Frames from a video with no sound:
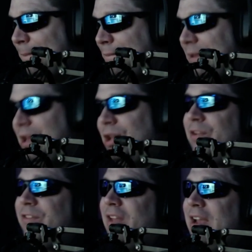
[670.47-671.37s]
It
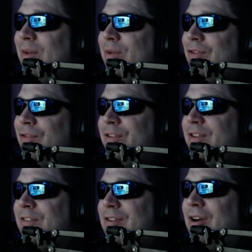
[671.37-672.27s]
looks like it when you first
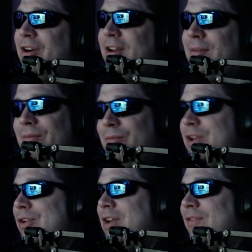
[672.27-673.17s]
get started, when
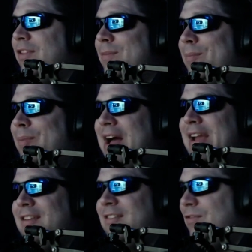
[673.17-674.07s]
you're given this
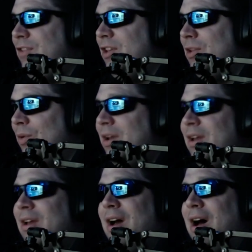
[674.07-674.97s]
biased view
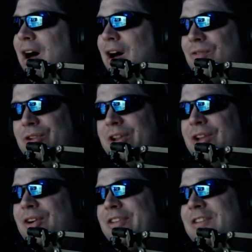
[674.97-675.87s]
of, look at
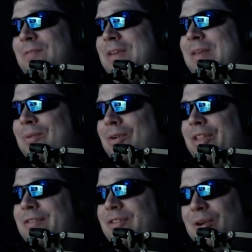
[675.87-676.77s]
all these people
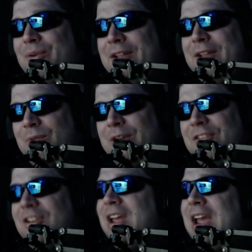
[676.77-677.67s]
that have grown on
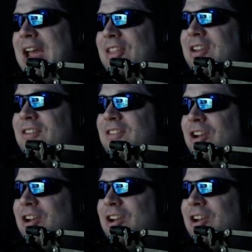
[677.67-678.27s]
Twitch, and then you dig